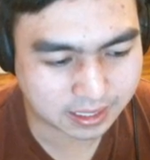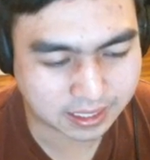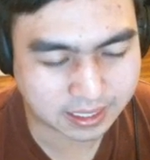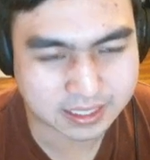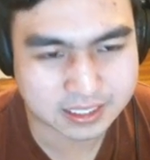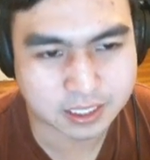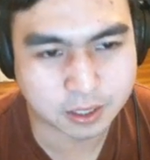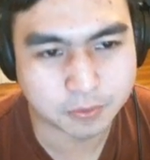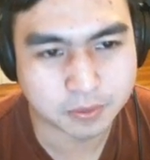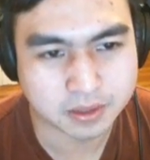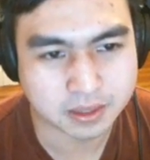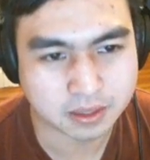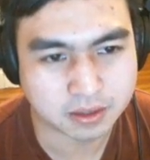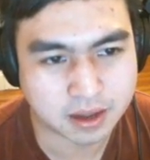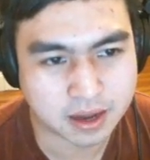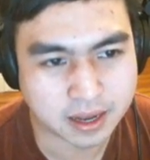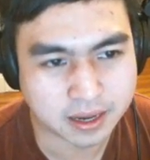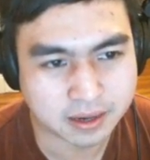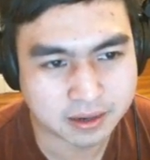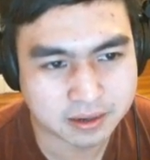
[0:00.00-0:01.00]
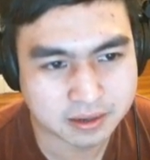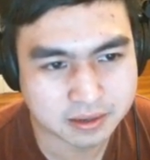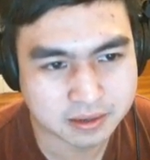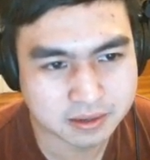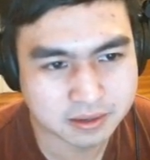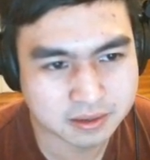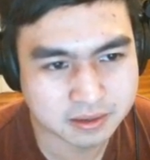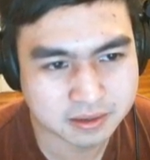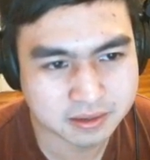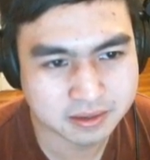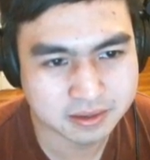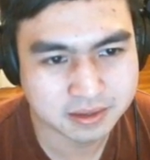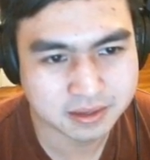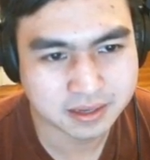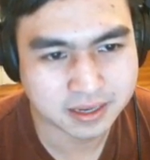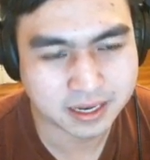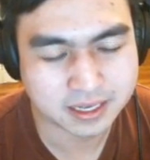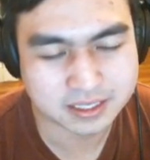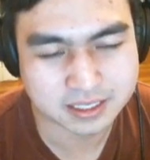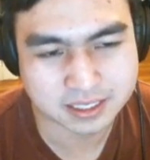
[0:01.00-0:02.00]
of dealt with a lot
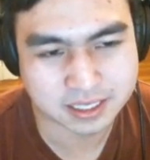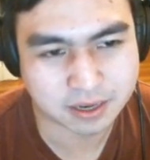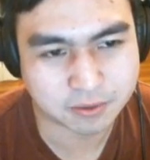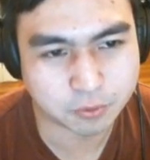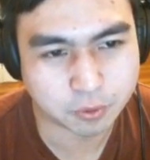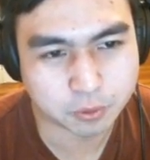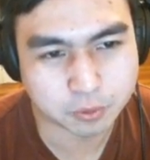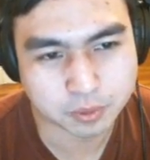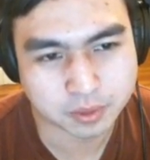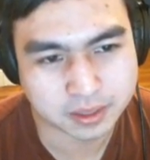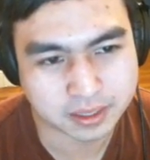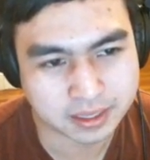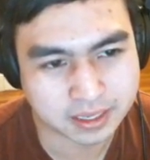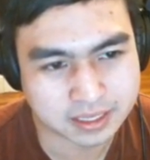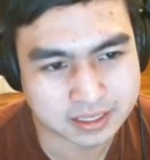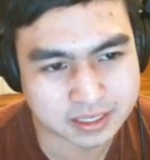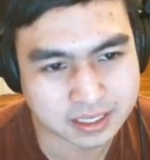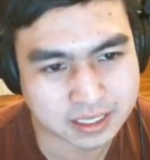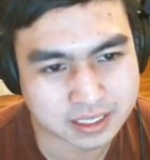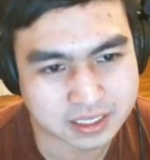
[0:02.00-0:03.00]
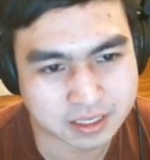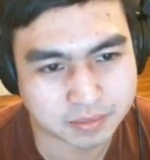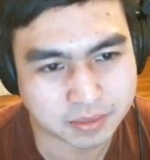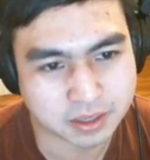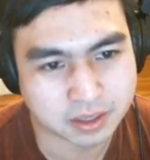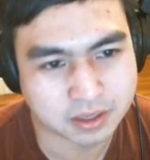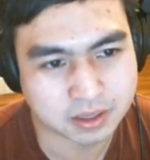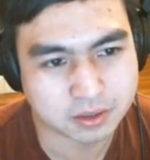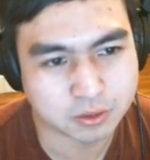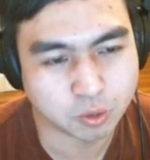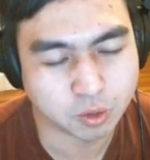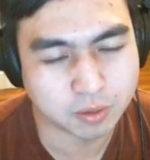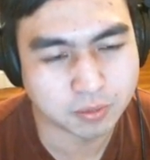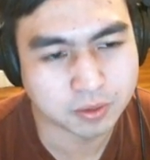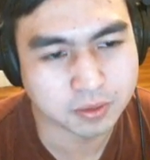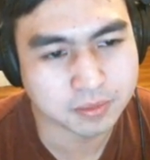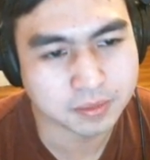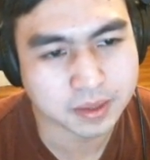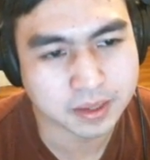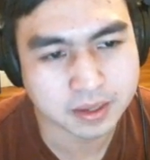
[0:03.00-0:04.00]
and just kind of rolled with it as something
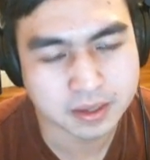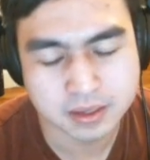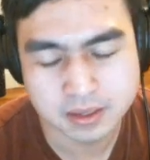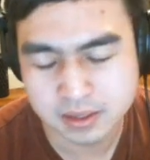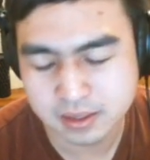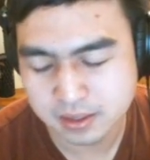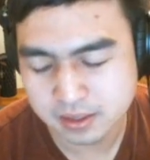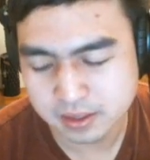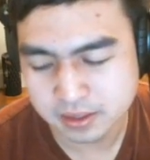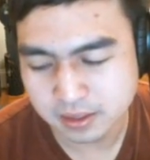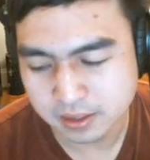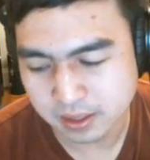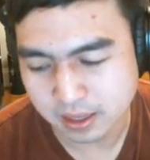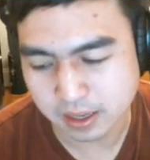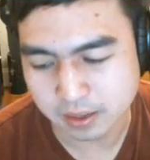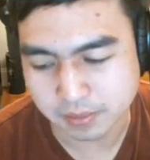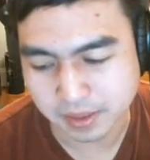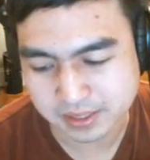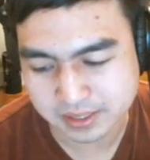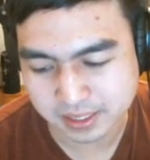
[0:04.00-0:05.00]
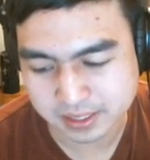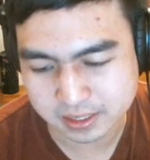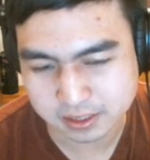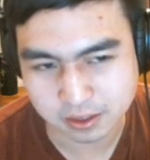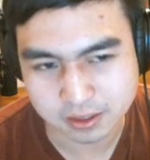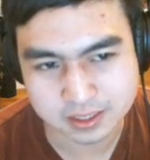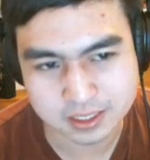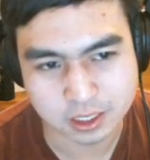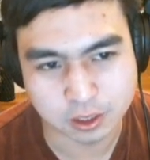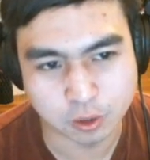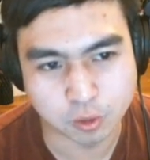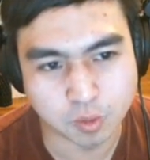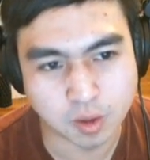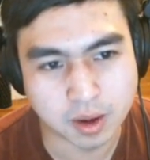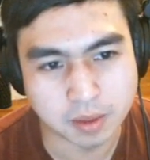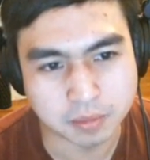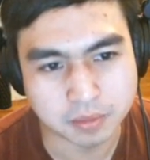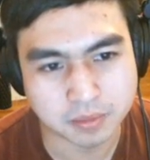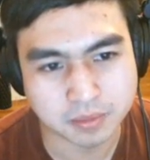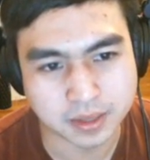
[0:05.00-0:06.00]
normal. But as I started to grow
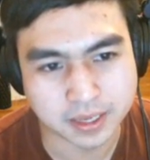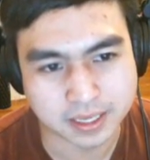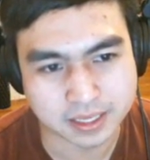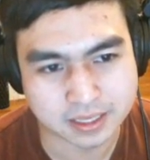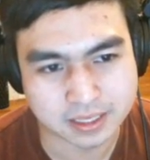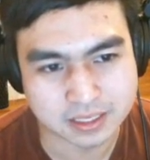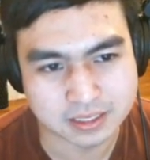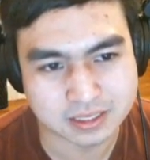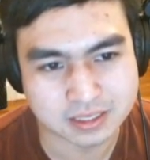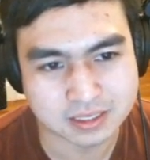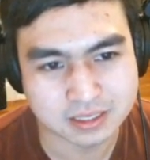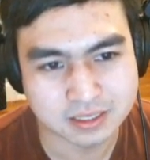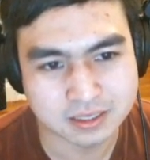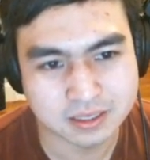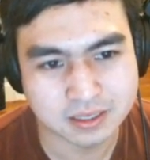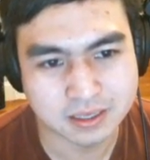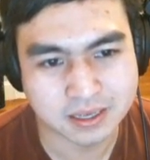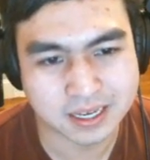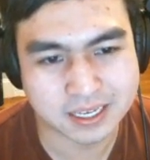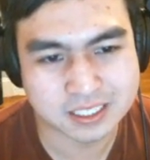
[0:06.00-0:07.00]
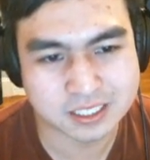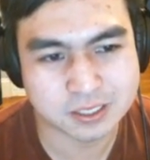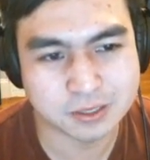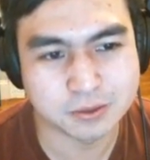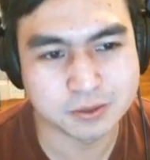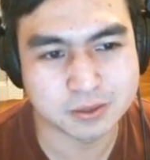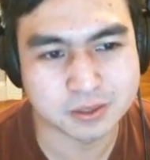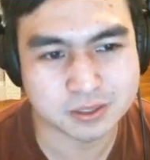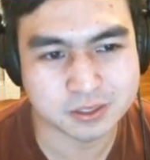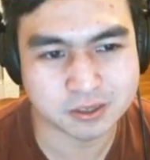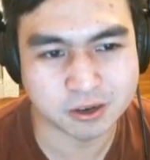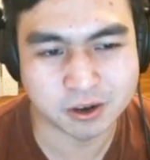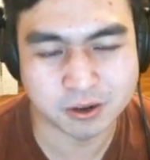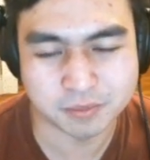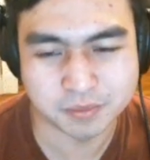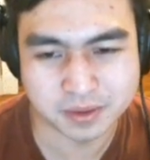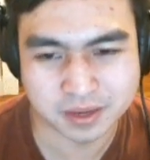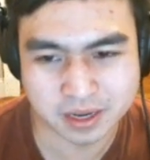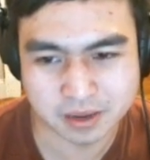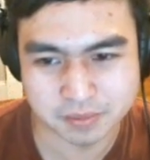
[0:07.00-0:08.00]
up, these issues
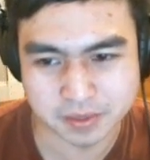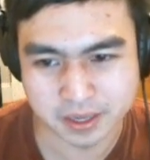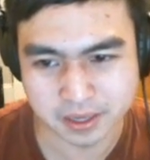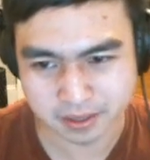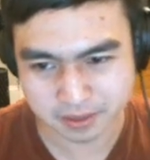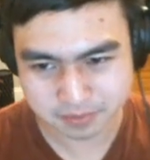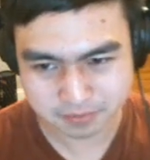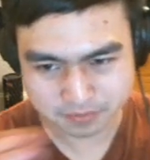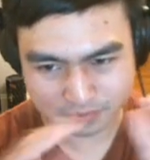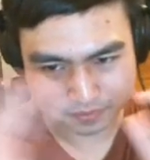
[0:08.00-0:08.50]
started becoming